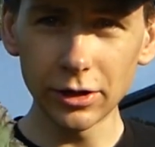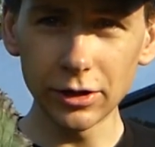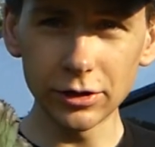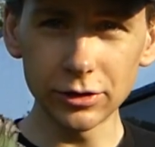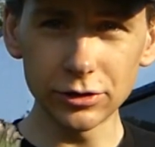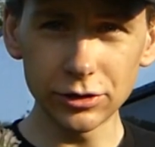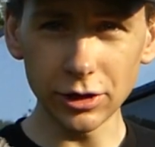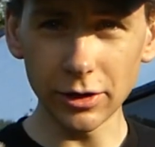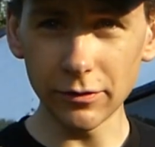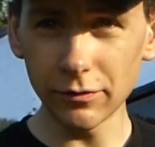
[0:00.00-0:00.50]

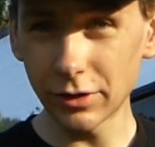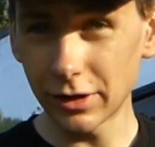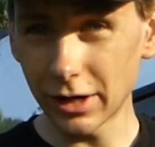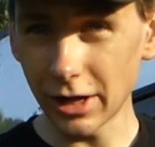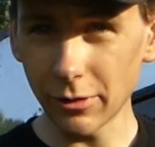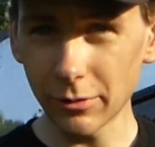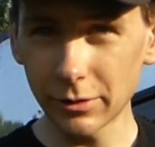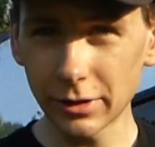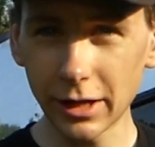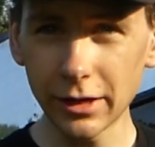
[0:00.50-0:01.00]
So every
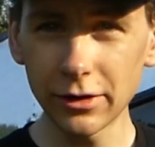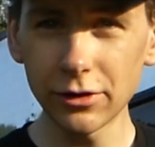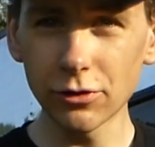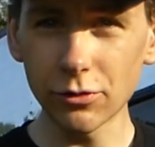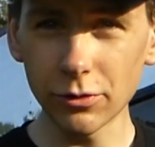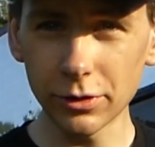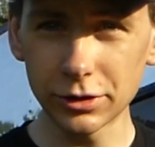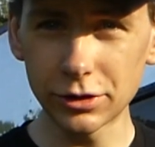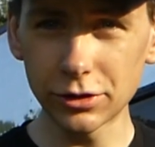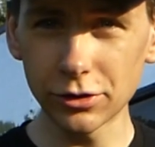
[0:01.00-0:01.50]
now and then you're
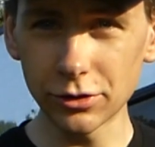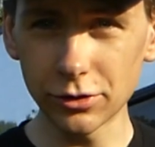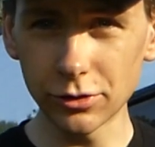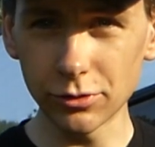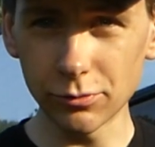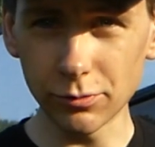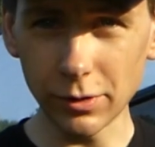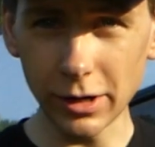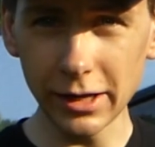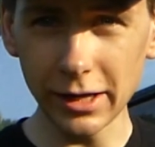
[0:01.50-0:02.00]
going
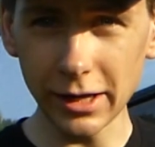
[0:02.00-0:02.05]
to rake